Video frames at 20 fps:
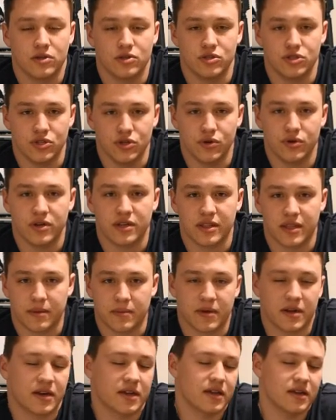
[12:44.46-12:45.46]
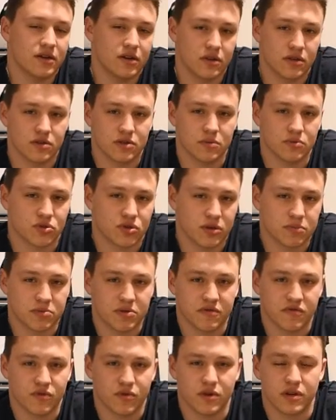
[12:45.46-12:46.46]
June, and then I'm going to get another
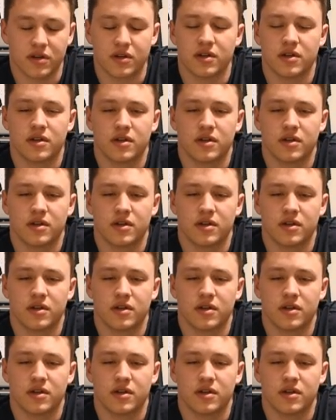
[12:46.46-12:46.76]
subscription for it.